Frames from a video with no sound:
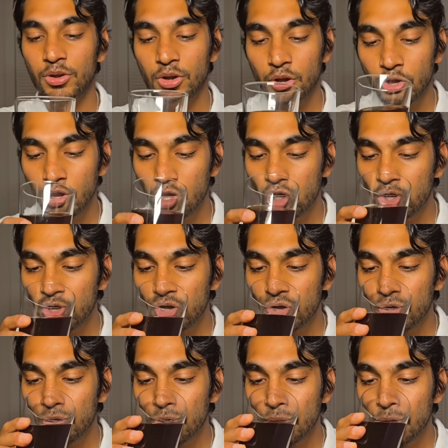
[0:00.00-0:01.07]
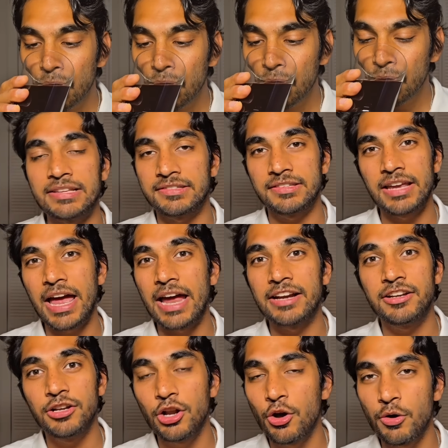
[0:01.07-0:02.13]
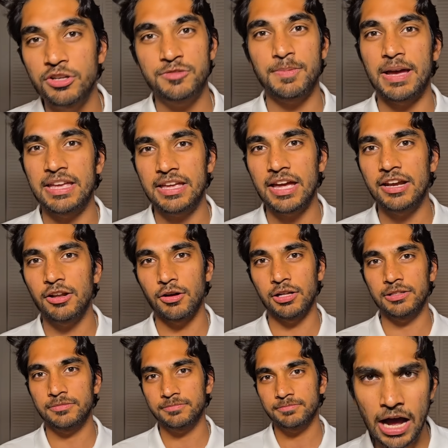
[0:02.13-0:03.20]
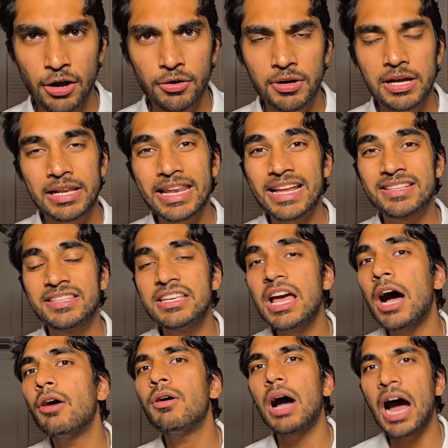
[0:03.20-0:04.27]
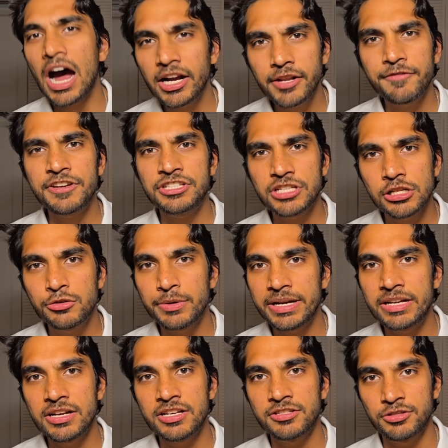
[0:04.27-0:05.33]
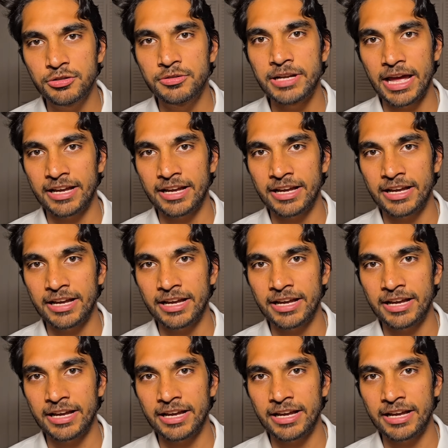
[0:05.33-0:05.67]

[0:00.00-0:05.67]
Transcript: black coffee is the best at no spike at all. Now, let's see how artificial sweeteners do